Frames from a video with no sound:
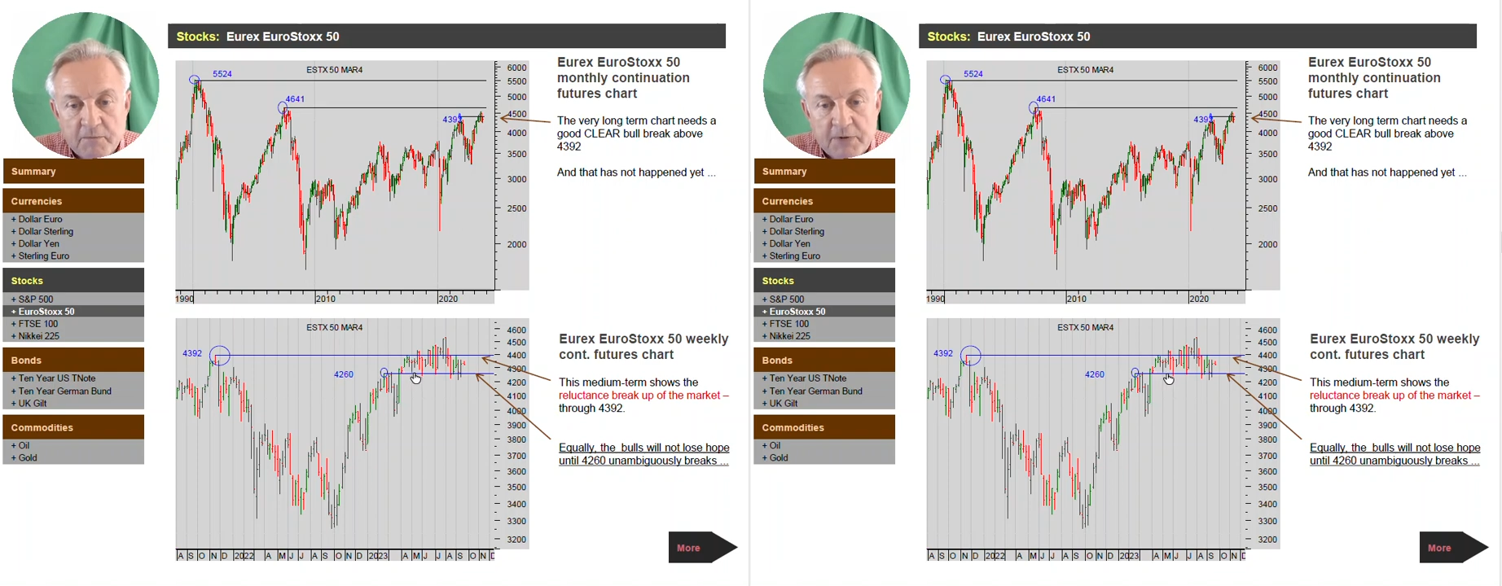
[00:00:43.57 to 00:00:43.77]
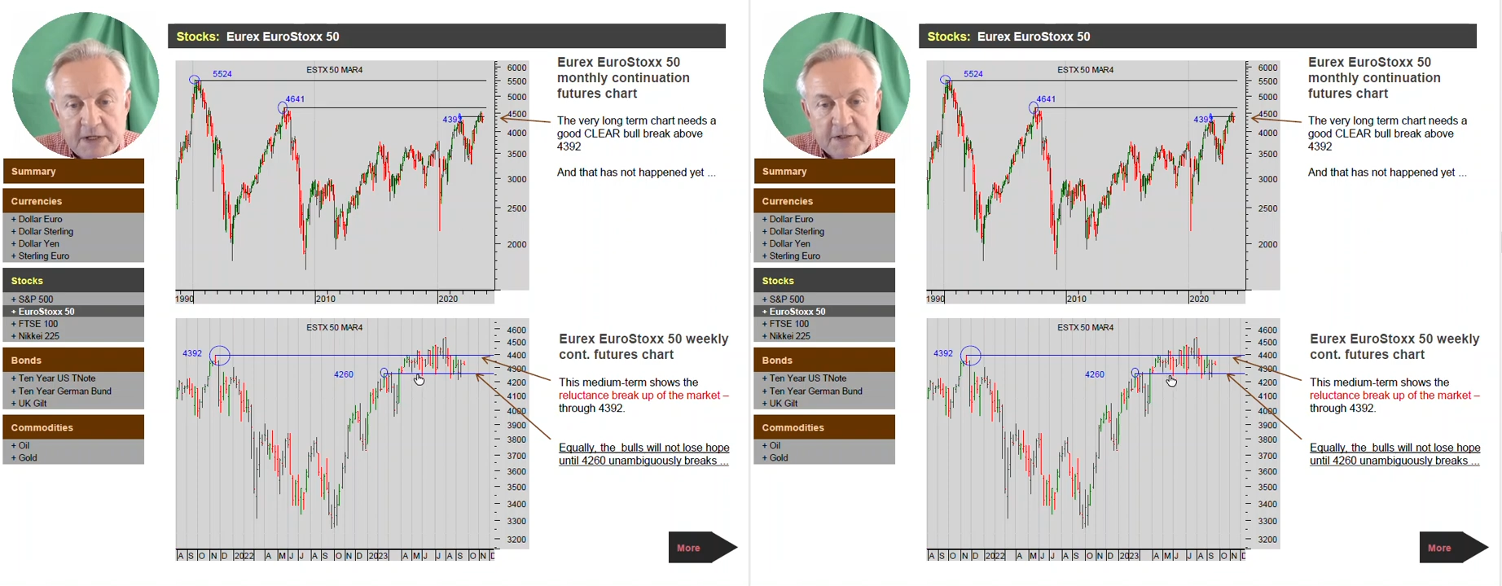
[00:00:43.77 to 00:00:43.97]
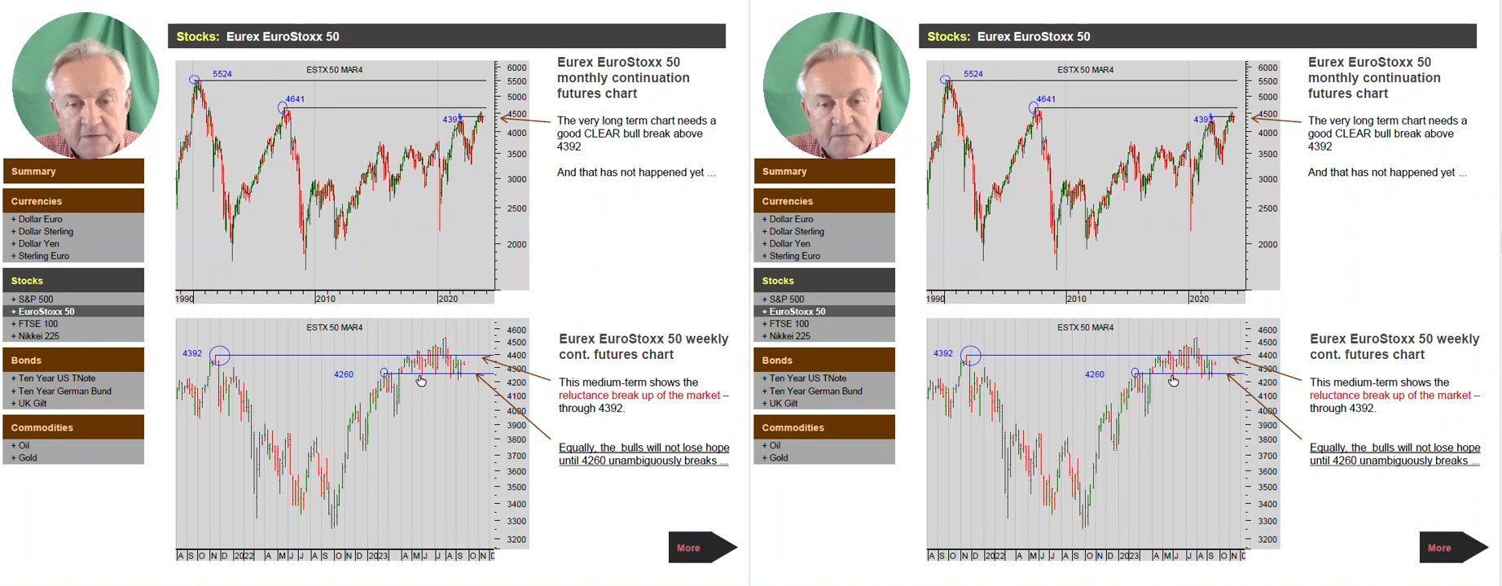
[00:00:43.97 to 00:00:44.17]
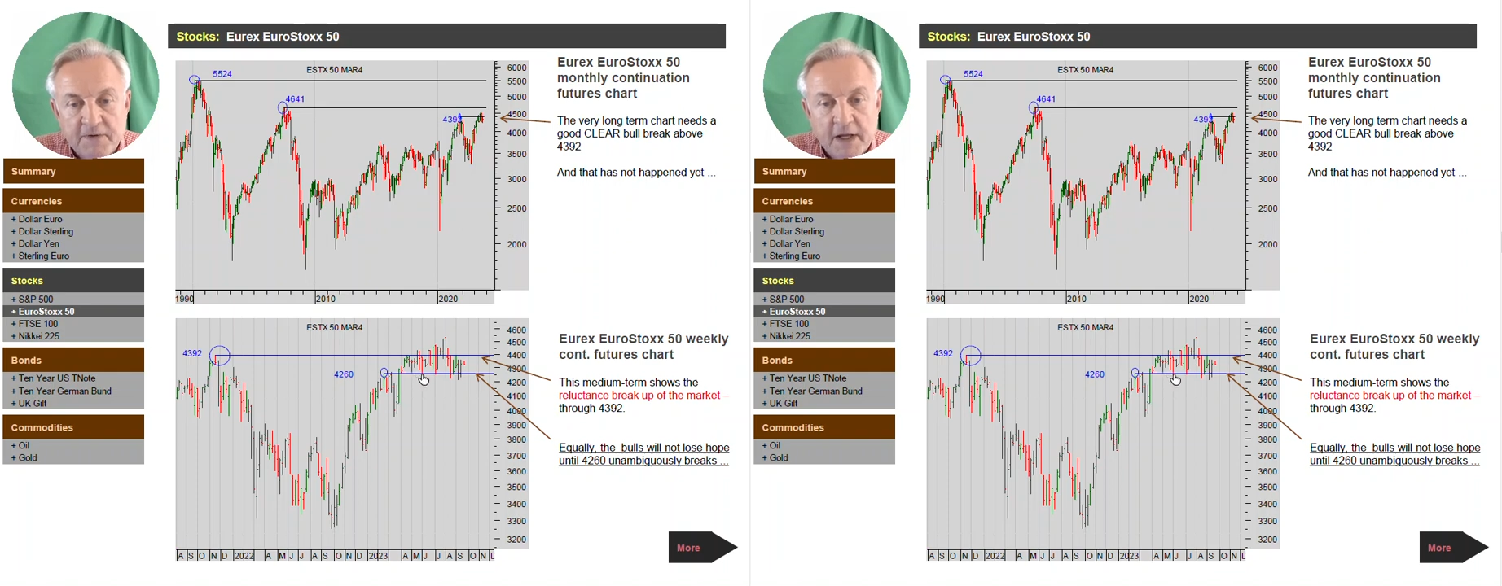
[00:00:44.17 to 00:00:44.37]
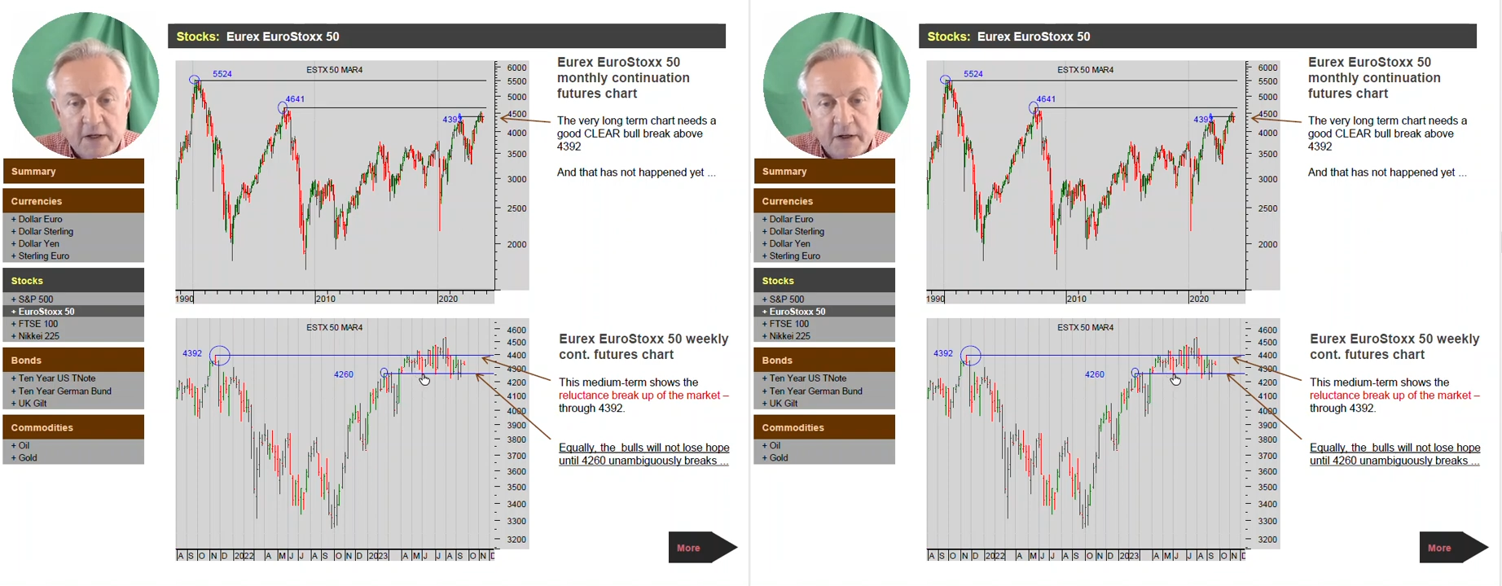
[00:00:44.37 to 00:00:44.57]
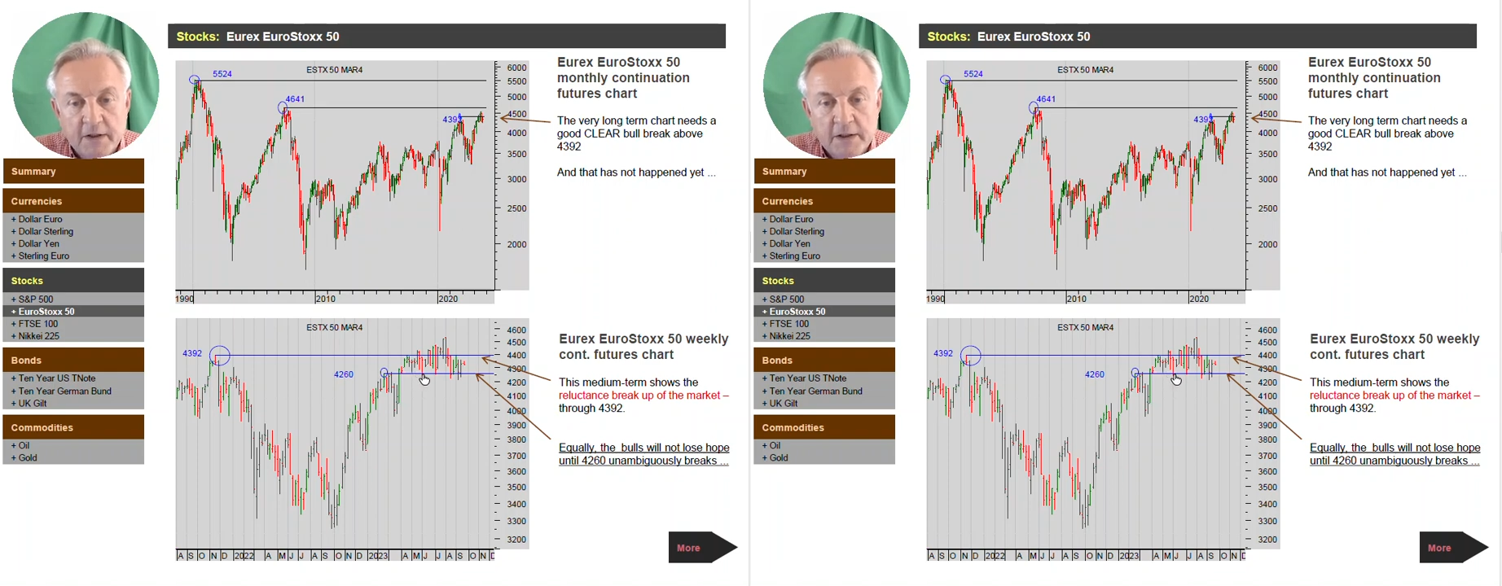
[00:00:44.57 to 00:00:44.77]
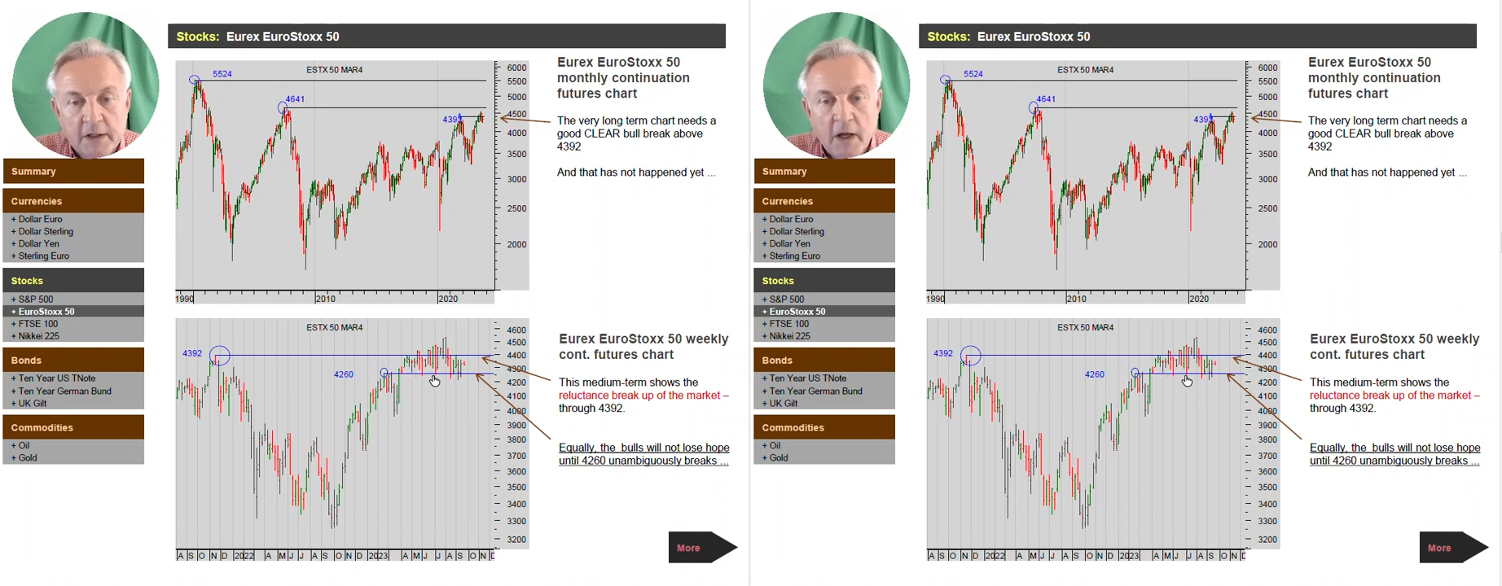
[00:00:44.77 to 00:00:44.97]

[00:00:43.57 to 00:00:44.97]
repeated failure